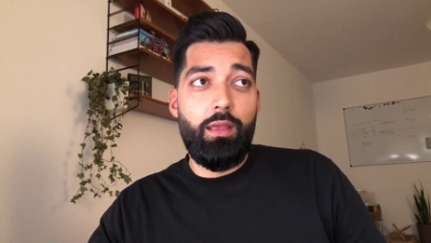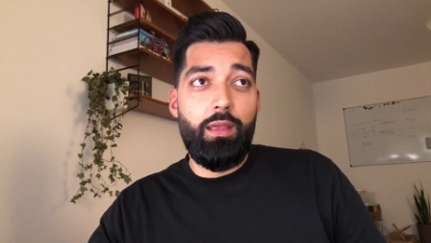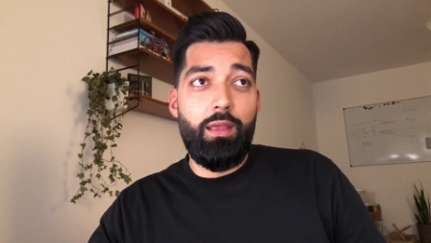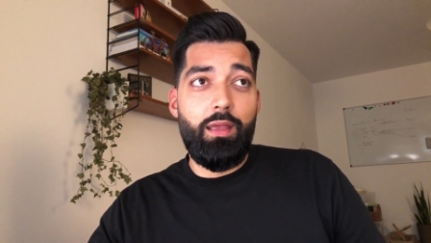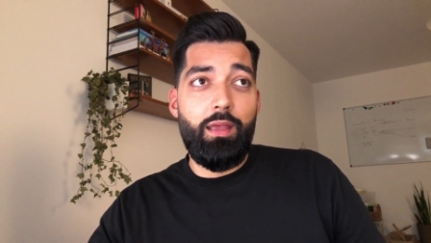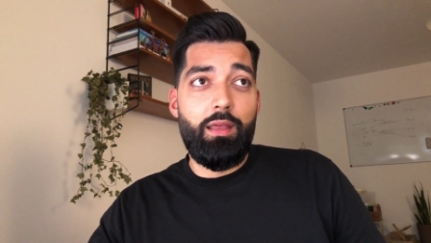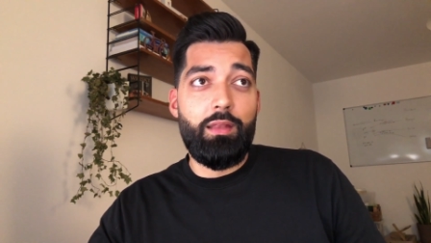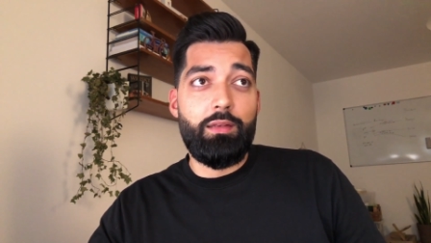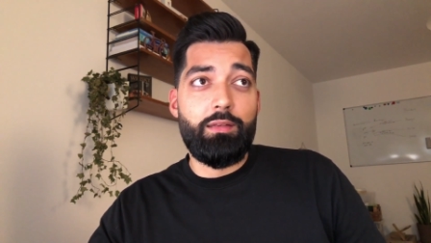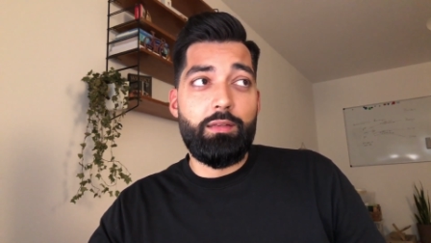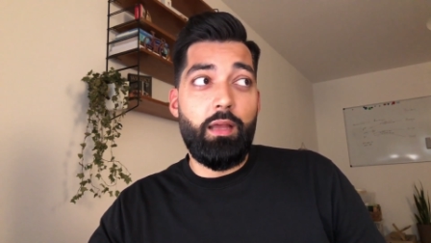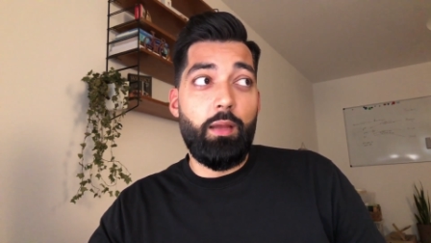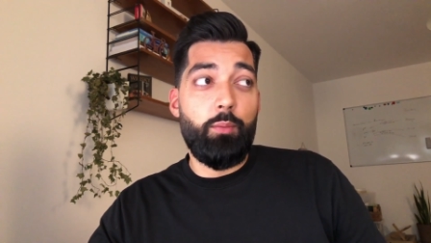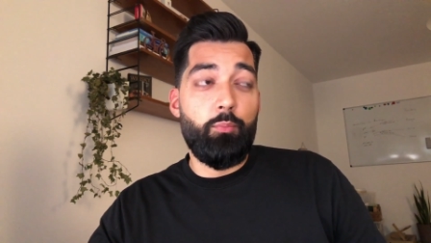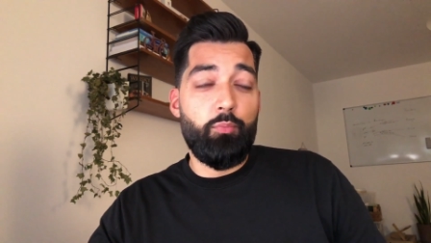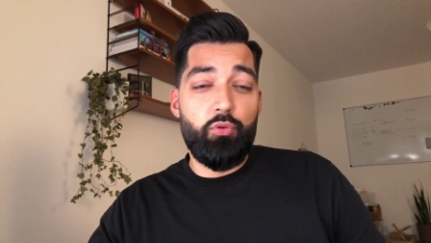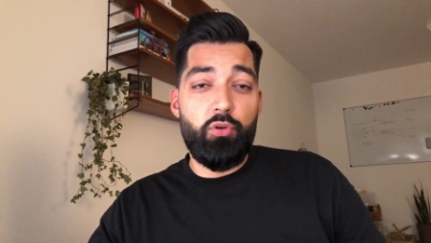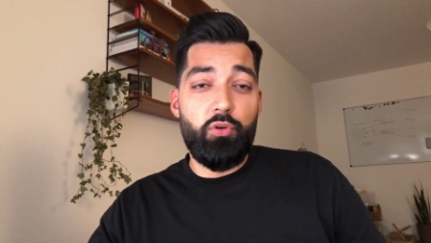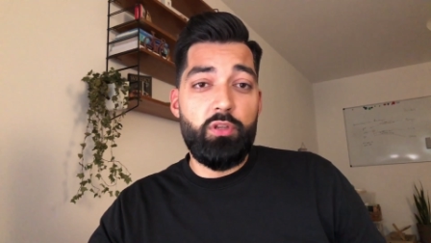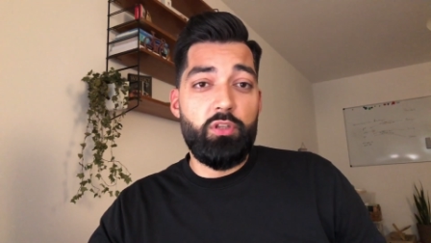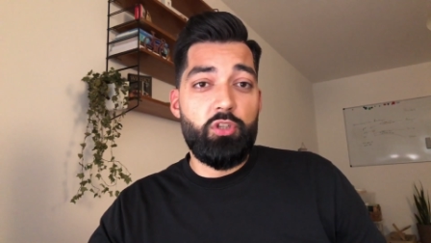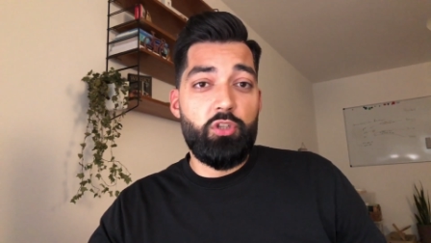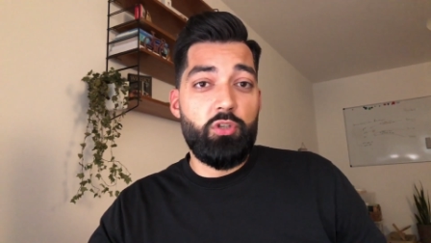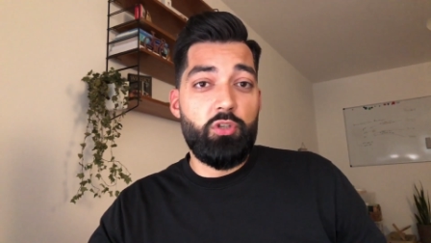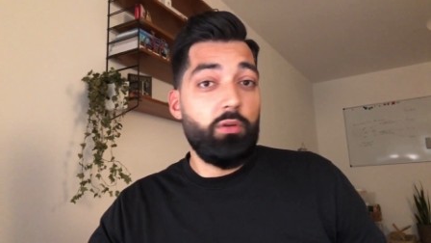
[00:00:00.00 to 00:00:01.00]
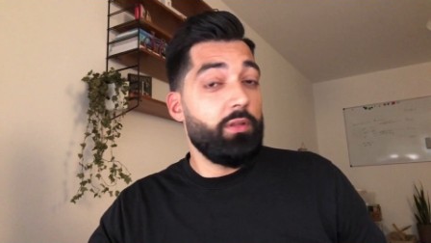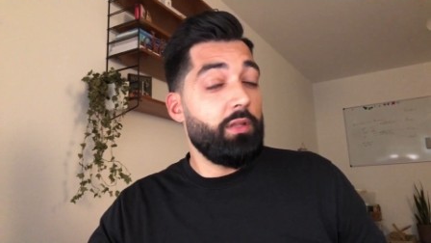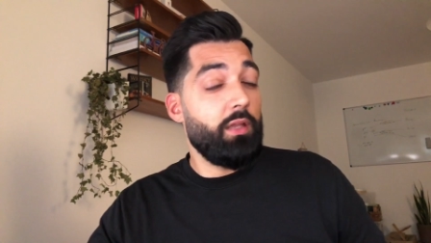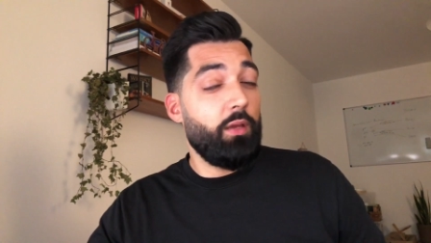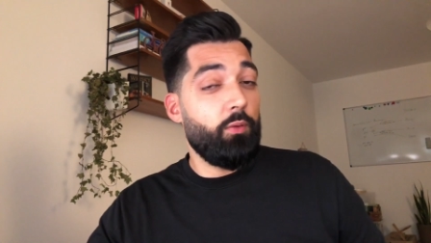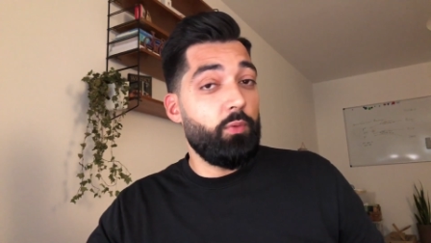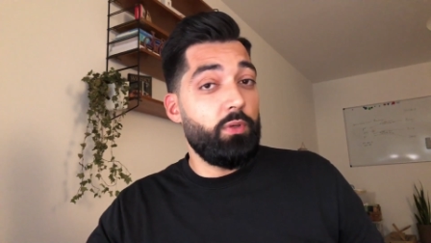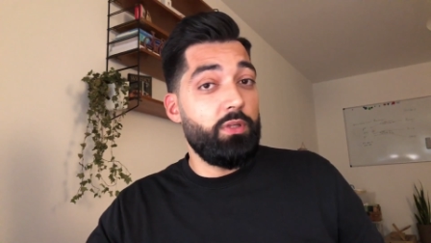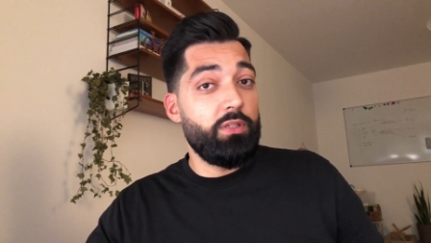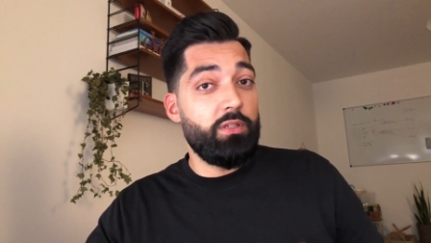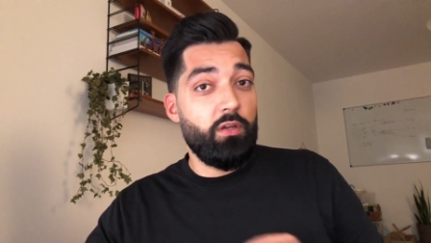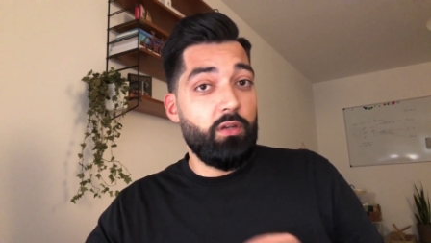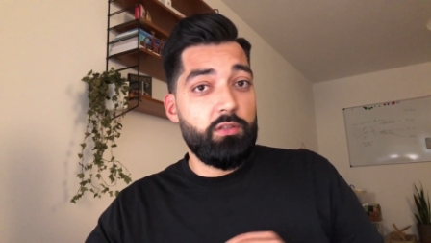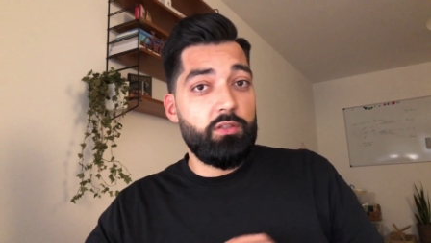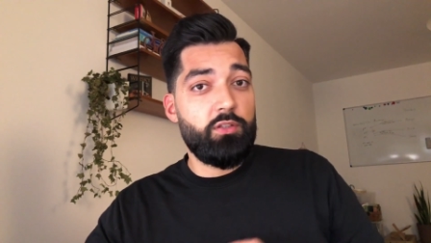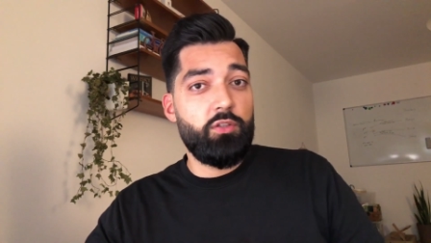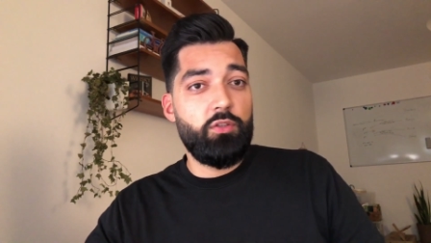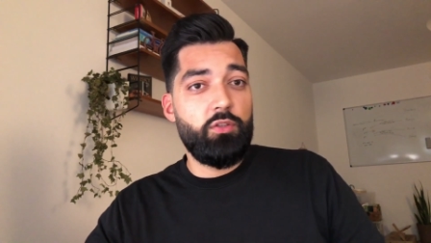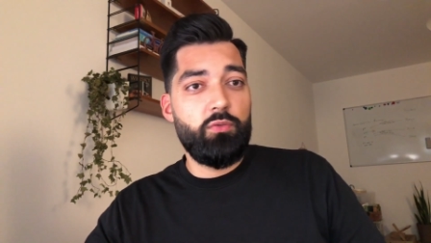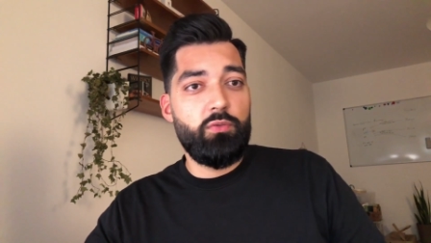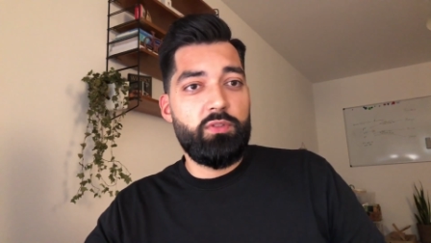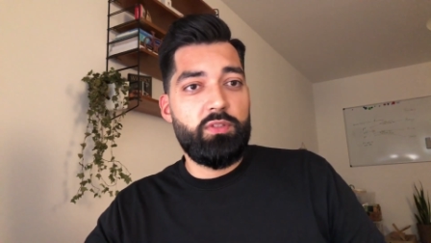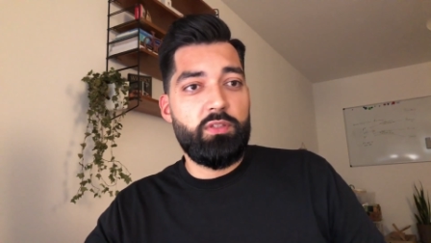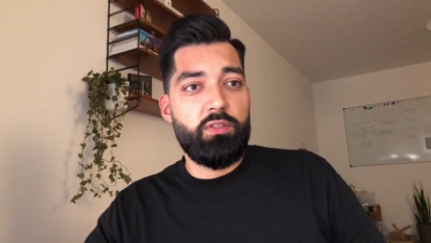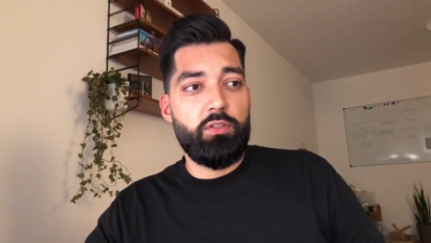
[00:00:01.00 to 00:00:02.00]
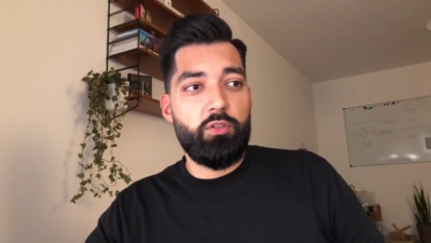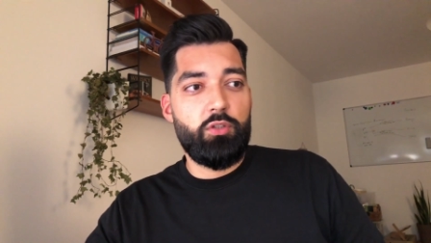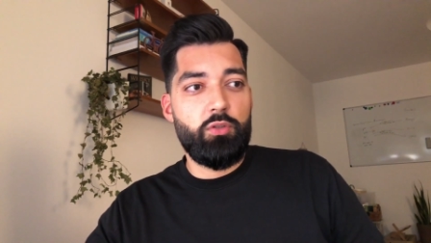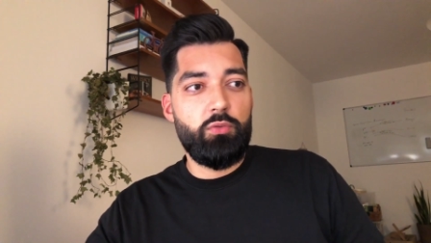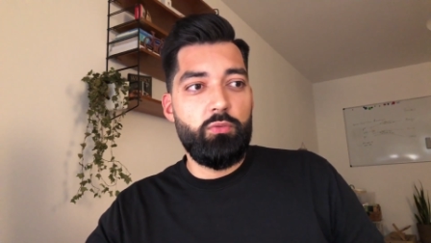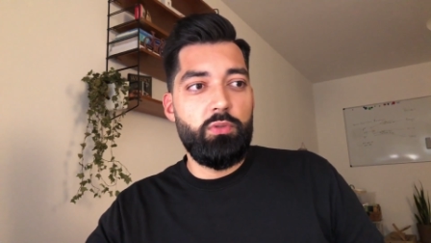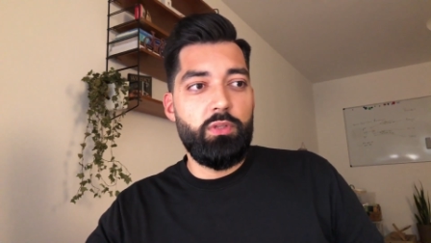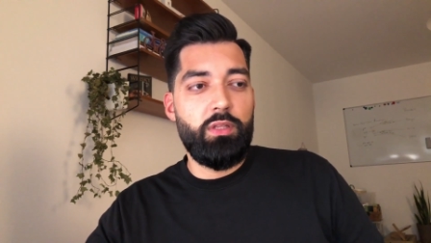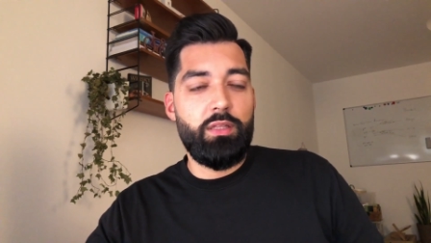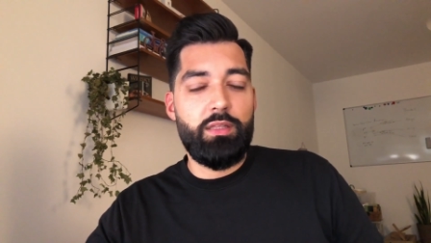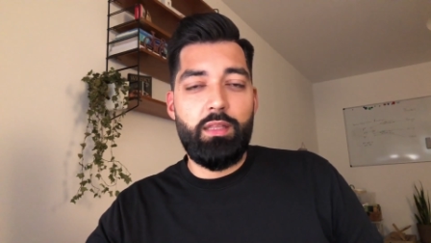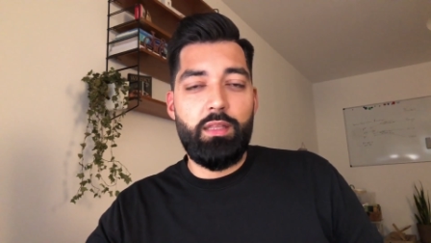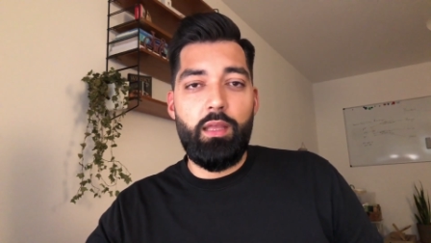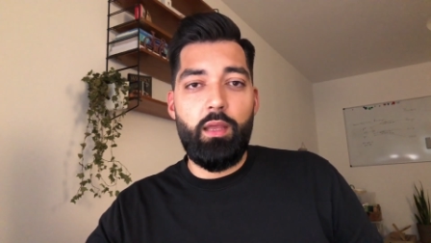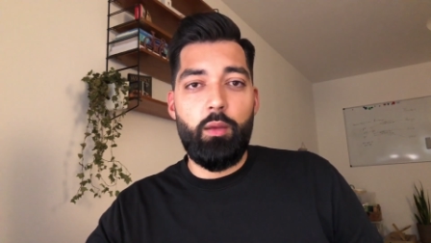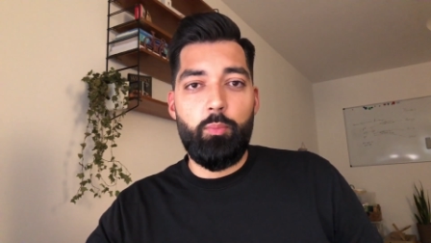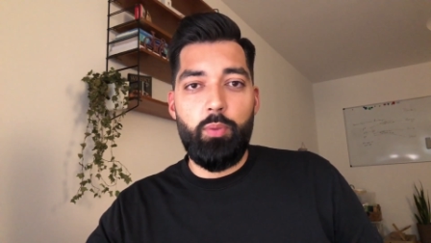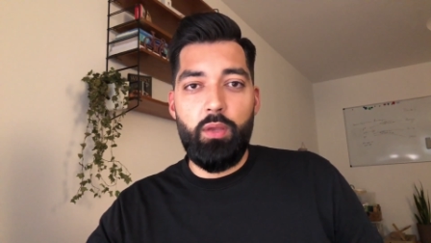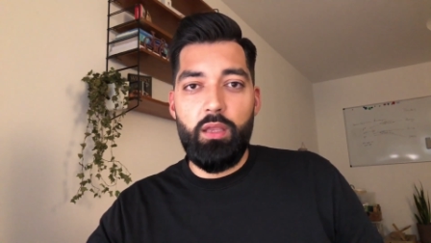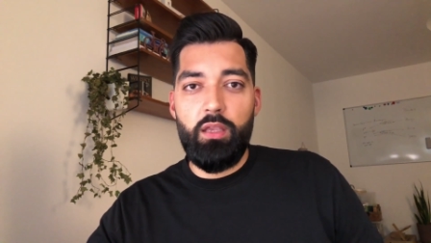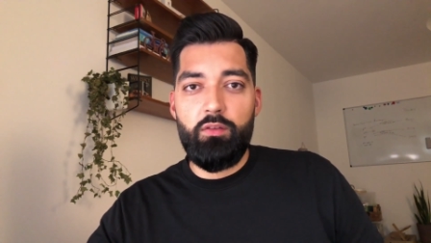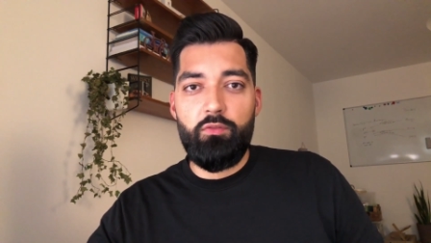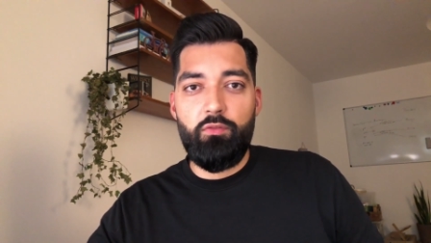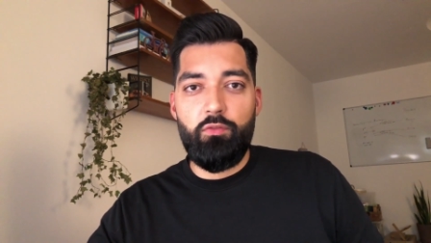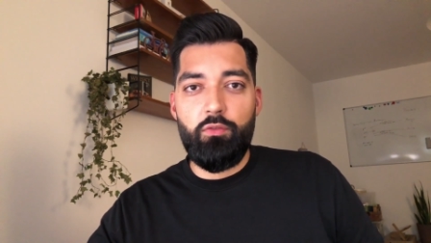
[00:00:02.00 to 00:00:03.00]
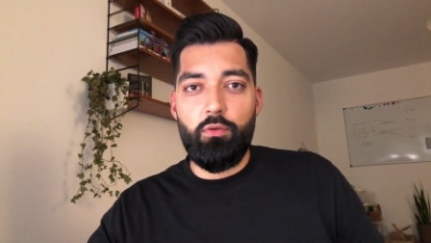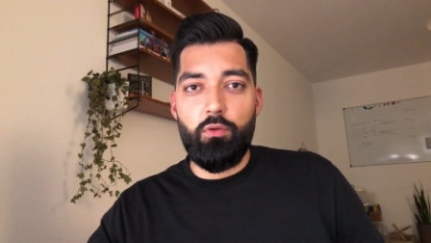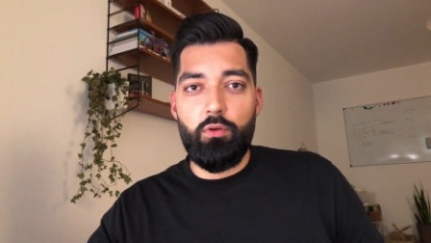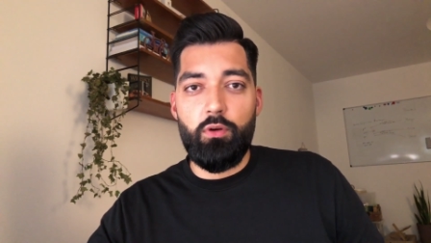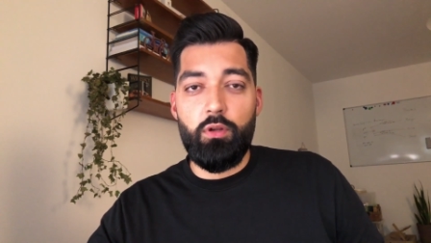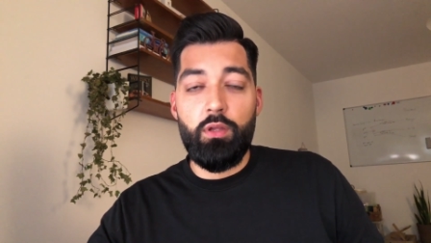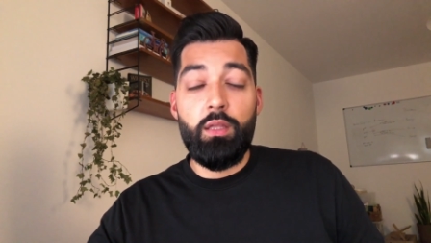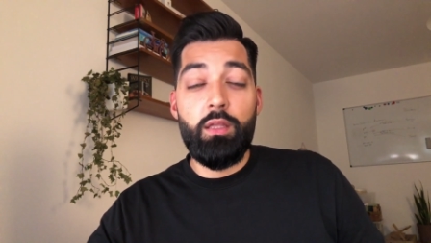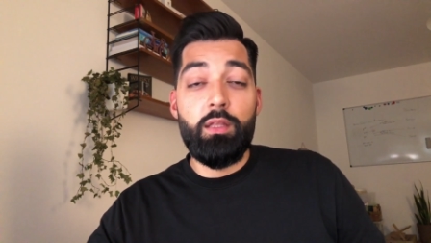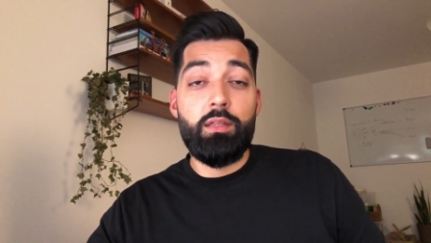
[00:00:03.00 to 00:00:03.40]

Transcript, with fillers: And I'm pretty sure they will not use the tool that they are paid for.